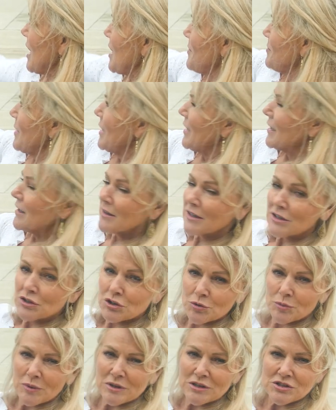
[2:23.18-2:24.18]
up and clean
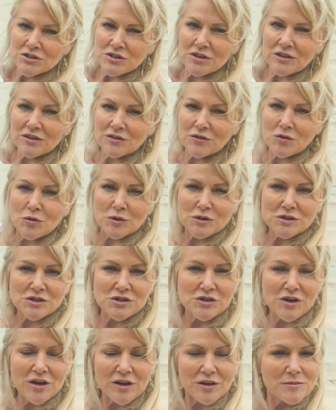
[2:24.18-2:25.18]
your windshield. Of course,
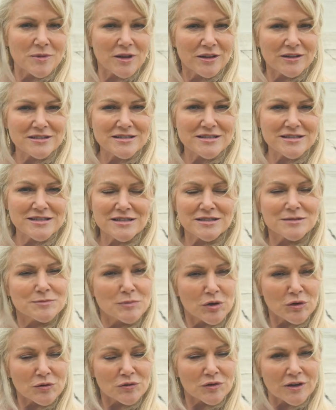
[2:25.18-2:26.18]
you're not going to be able to see this
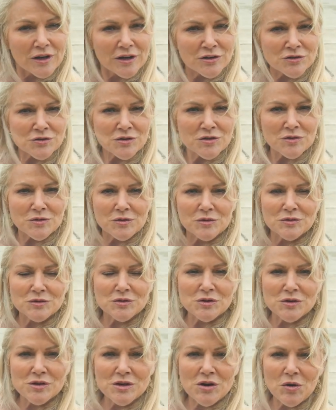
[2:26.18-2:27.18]
beautiful country through a
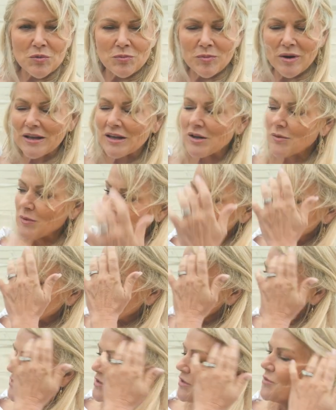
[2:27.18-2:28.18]
dirty old buggy
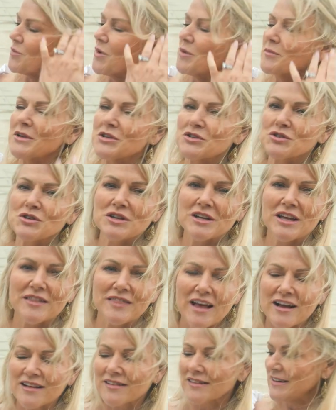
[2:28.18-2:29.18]
windshield, so you want to make sure you get
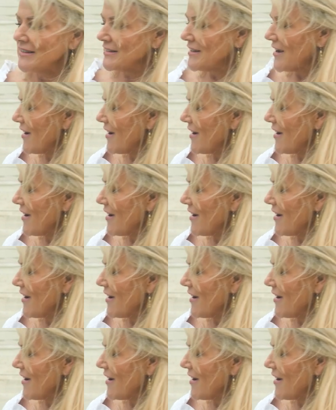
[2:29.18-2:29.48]
that cleaned